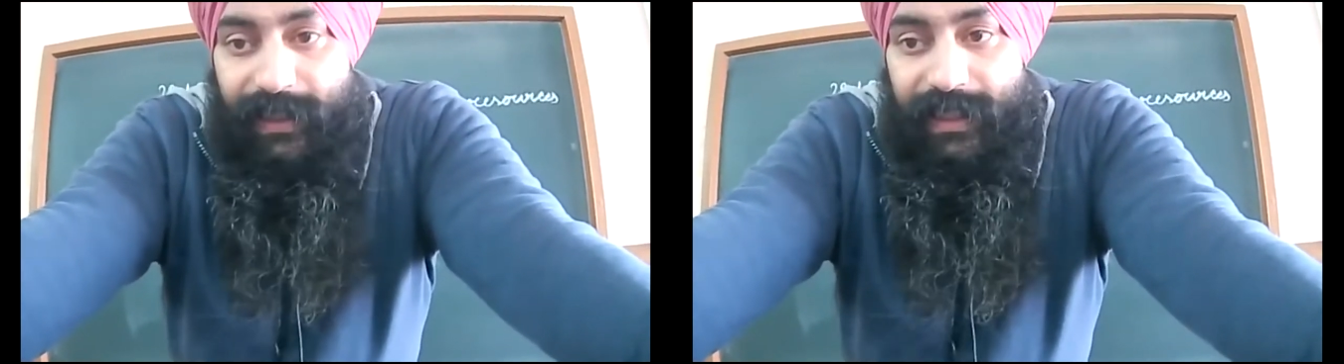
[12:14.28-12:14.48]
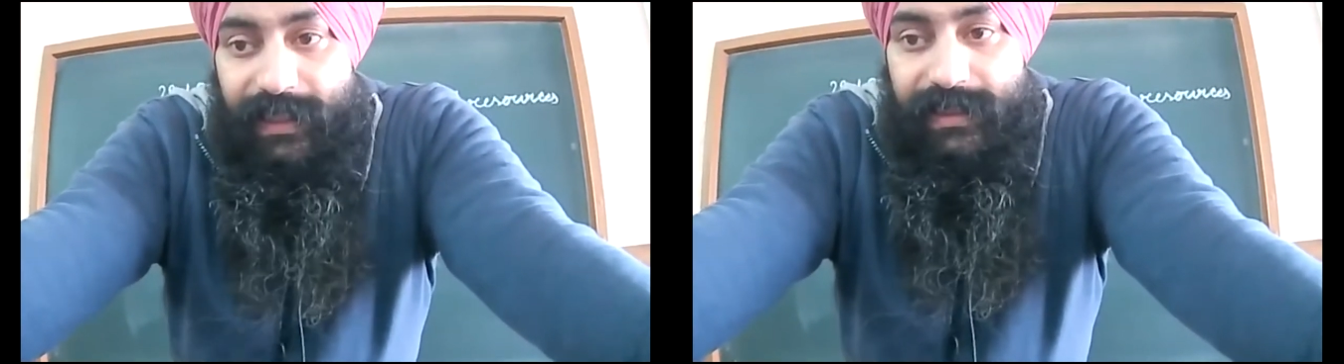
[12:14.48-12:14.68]

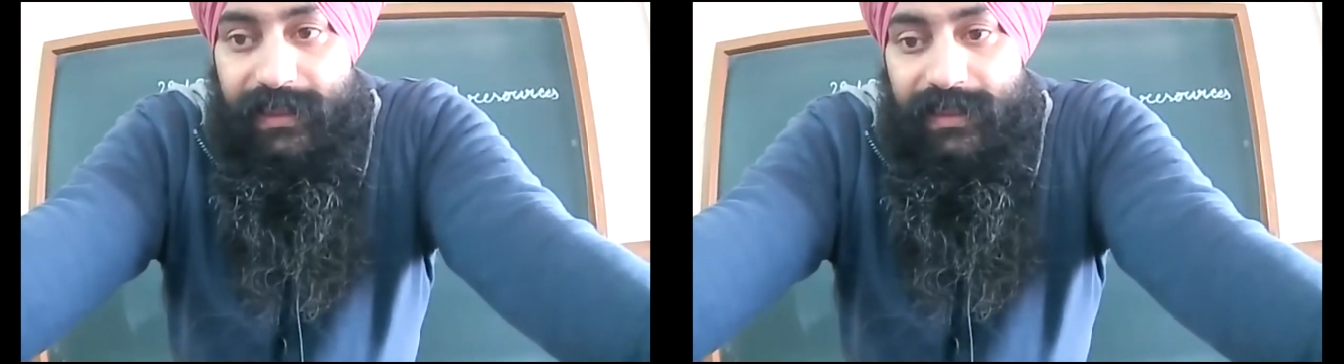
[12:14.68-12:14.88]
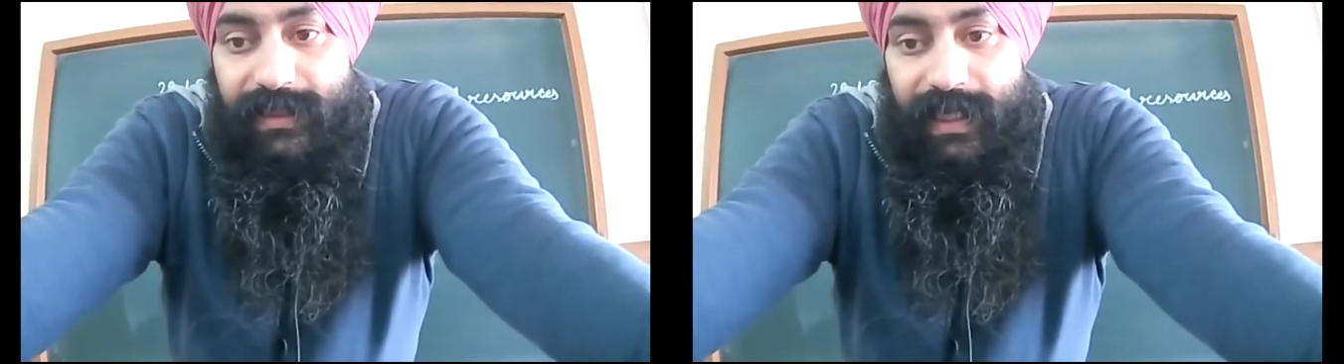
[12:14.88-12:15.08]
is
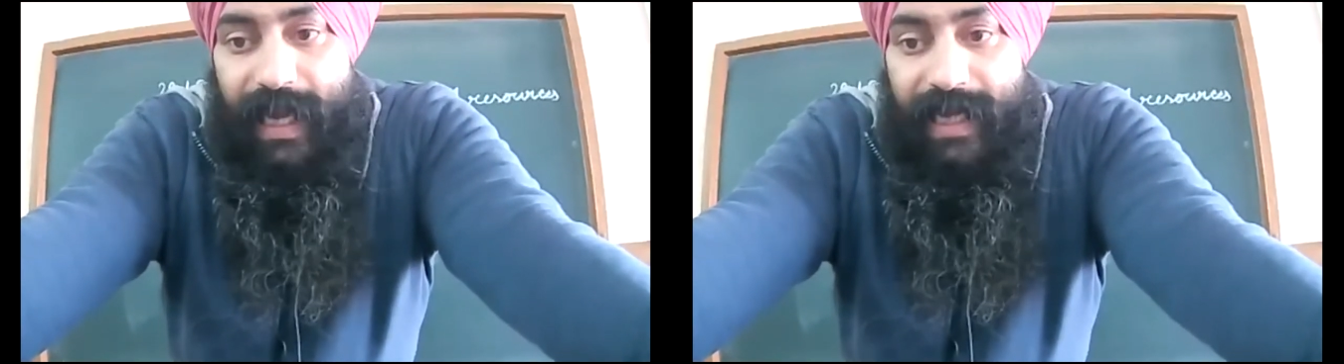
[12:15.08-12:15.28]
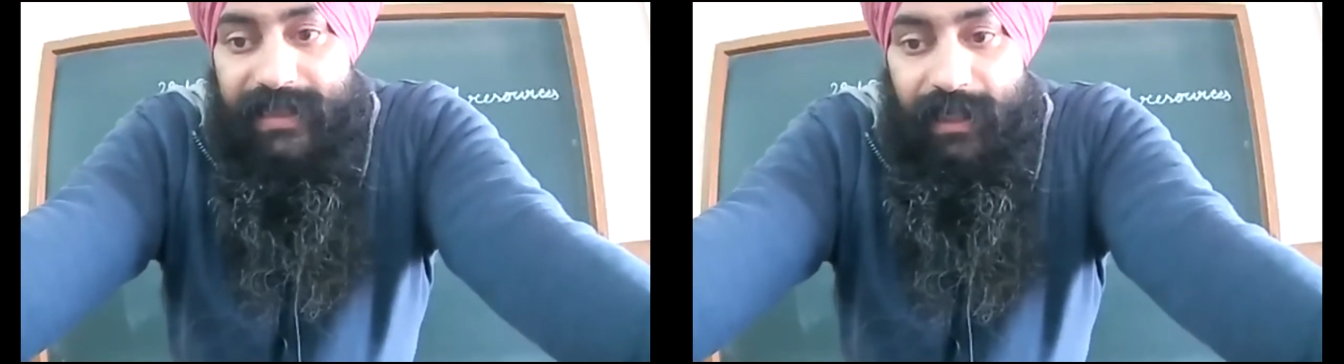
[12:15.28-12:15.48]
considered
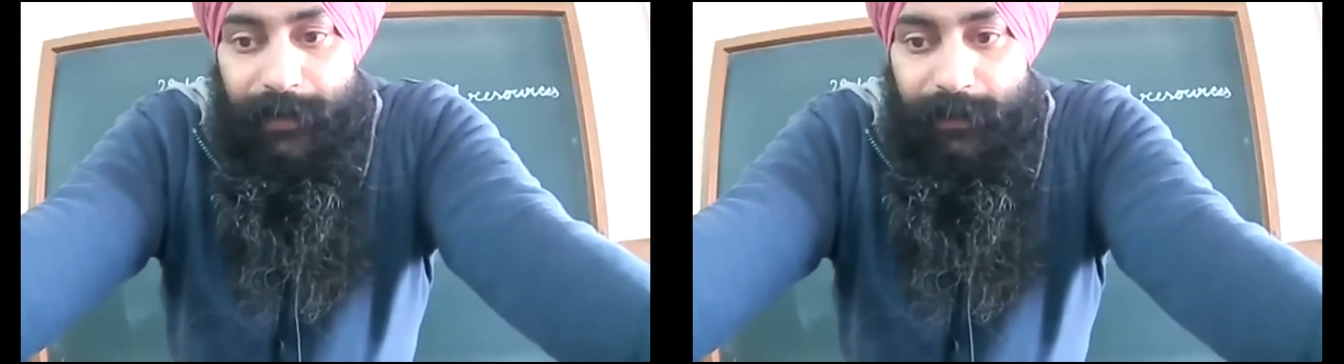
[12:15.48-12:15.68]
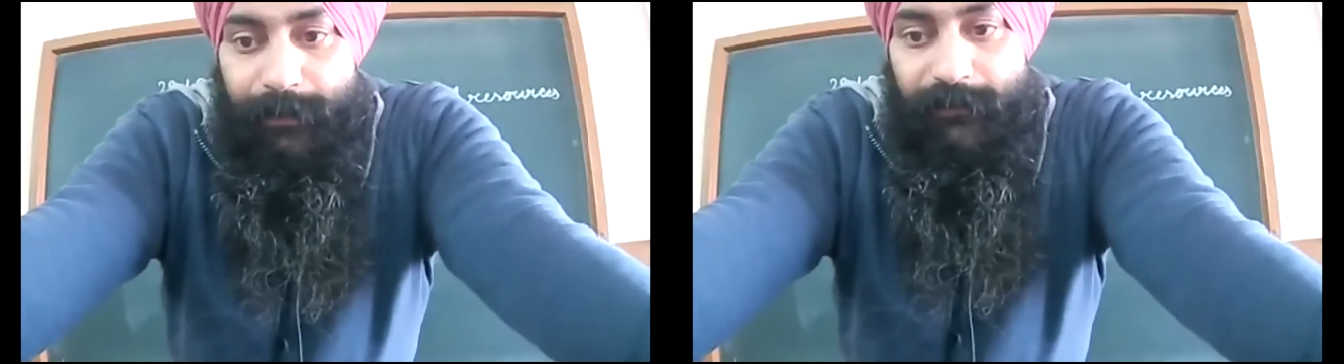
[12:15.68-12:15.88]
as
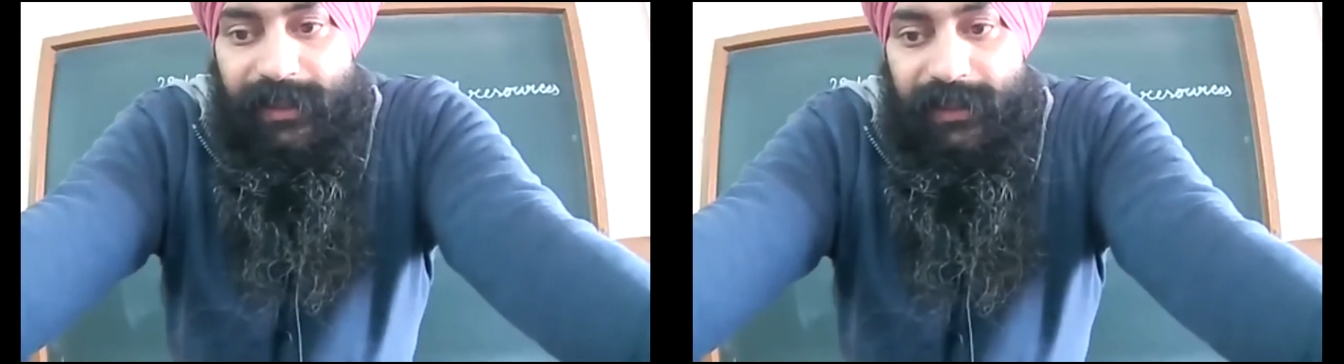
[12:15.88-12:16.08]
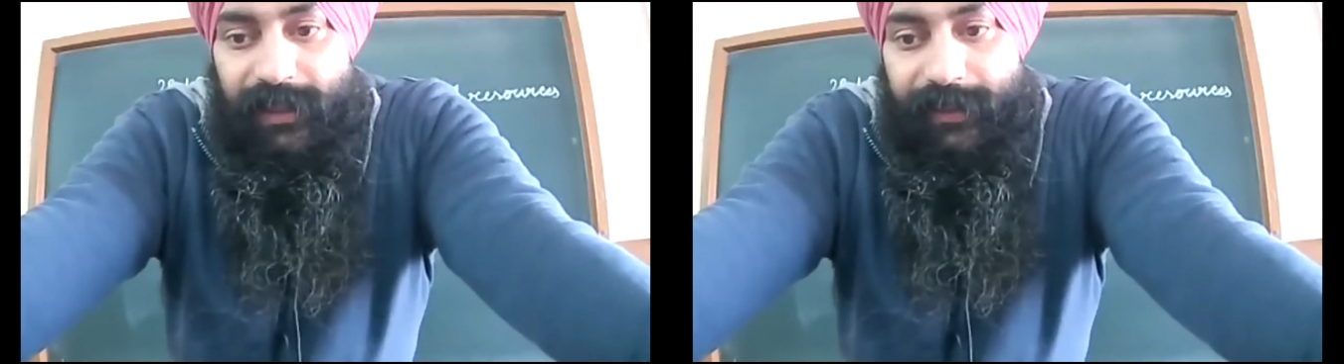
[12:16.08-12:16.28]
above
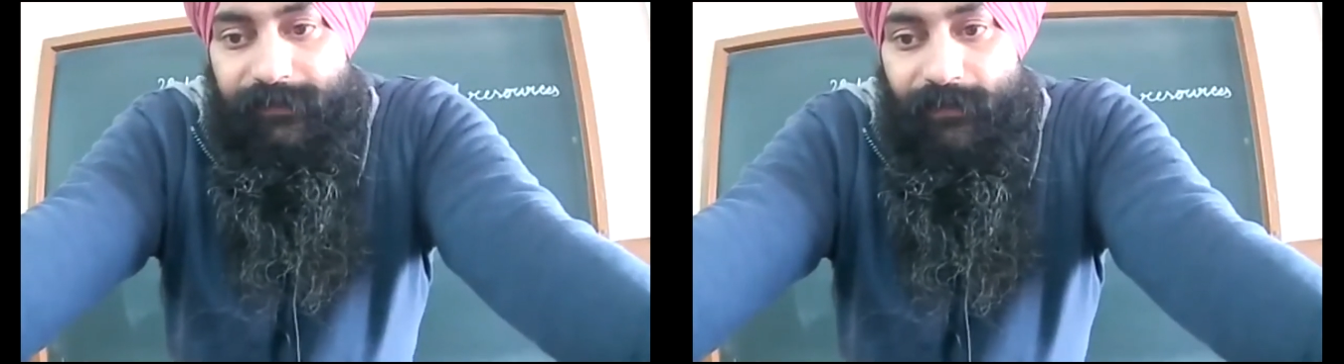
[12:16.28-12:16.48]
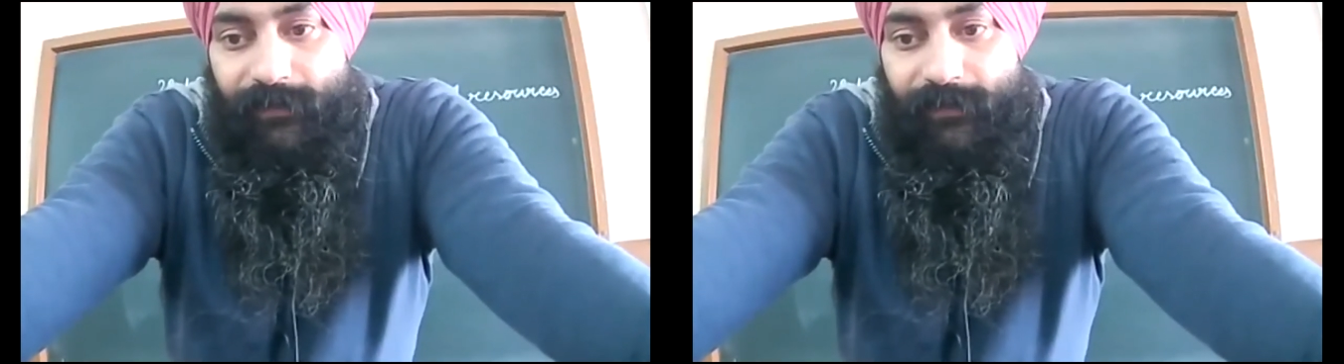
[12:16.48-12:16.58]
poverty line